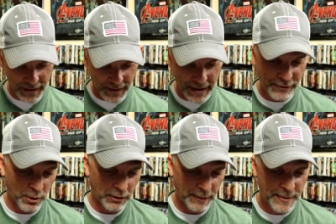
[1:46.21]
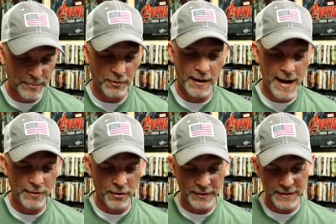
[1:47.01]
Uh, I know a lot of people hate
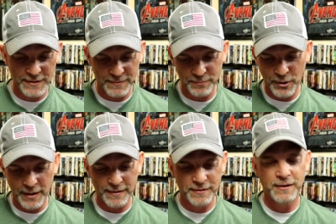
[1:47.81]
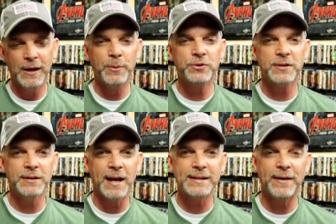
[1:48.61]
on it, but it was just
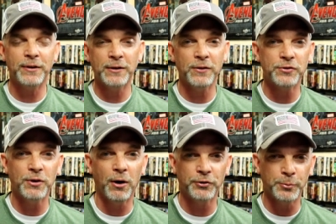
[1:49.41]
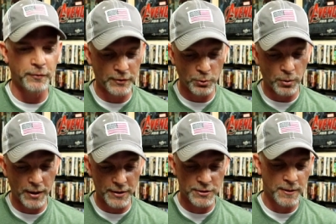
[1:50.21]
nice having another Jaws movie to
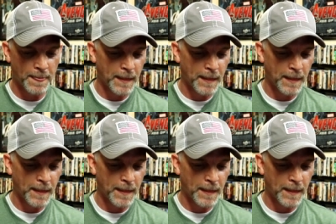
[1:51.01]
watch.